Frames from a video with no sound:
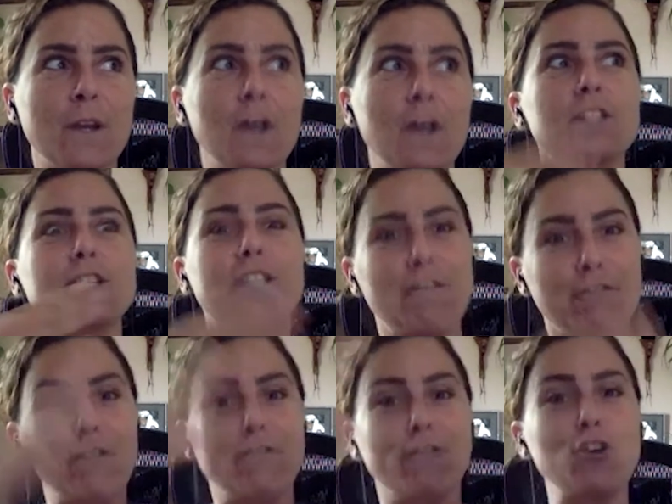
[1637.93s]
a
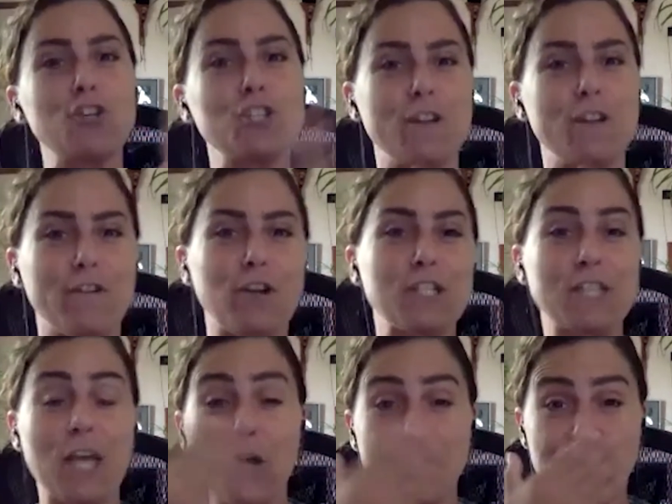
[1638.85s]
different version of
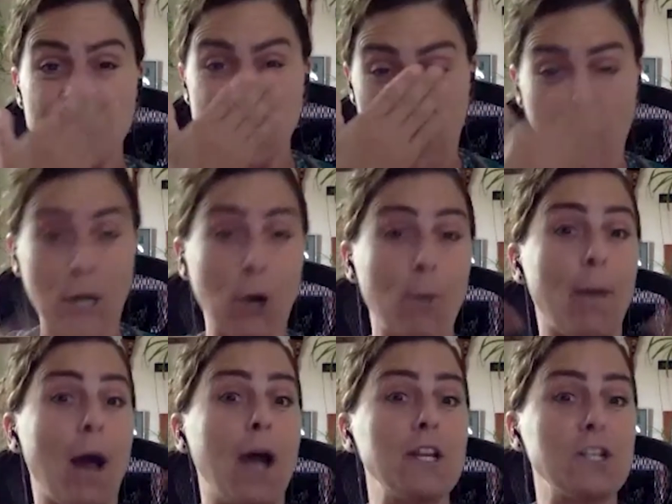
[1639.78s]
ourselves in that our
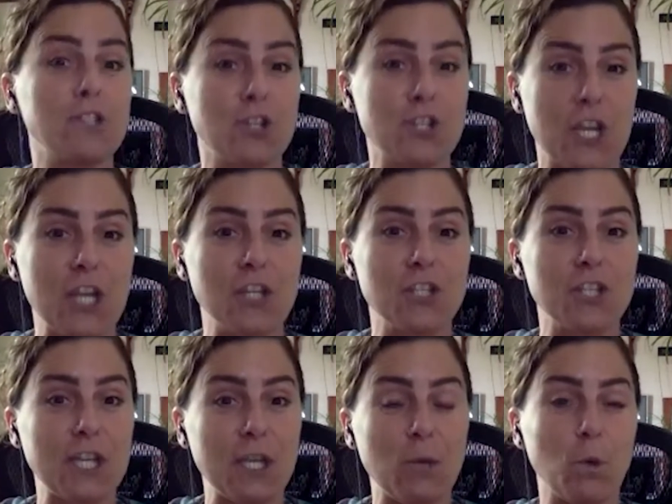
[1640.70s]
bodies are
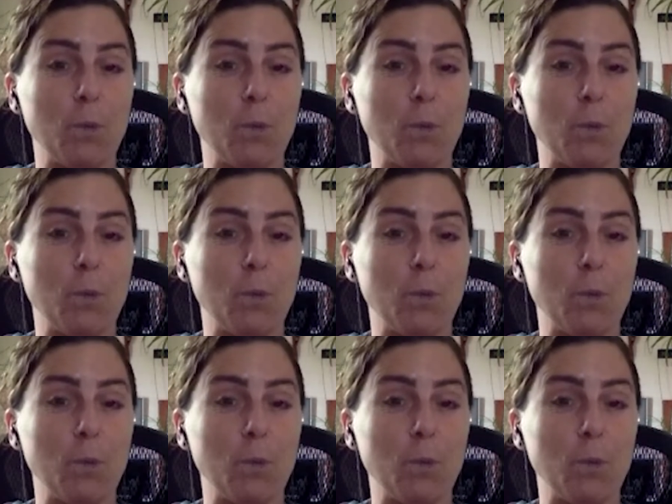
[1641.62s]
changing,